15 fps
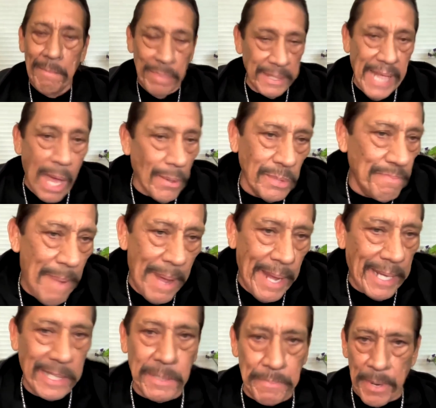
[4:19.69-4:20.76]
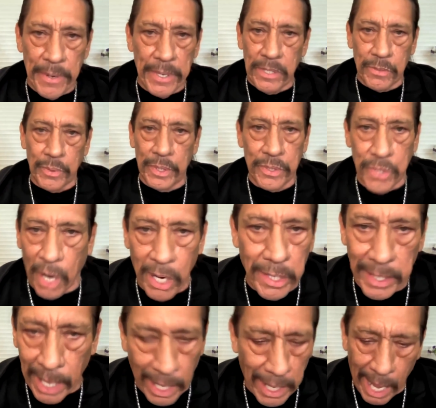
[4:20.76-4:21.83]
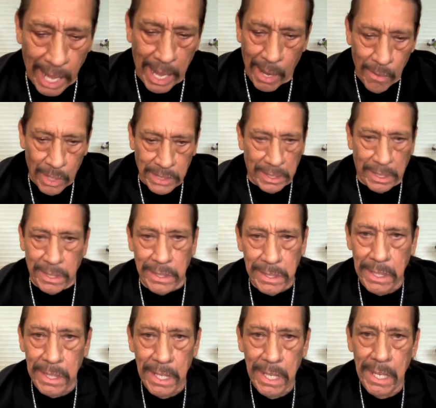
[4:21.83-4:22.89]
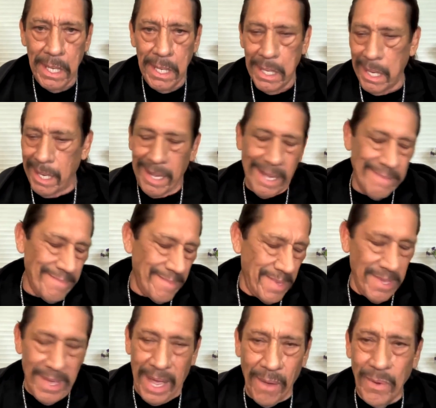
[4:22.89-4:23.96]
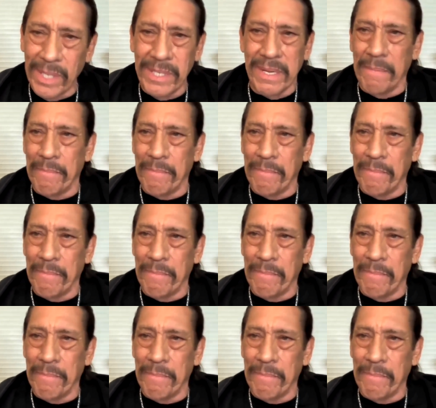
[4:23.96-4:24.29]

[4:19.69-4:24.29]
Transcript: But that was my experience with Charlie. I, I, I wasn't, I, you know, I wasn't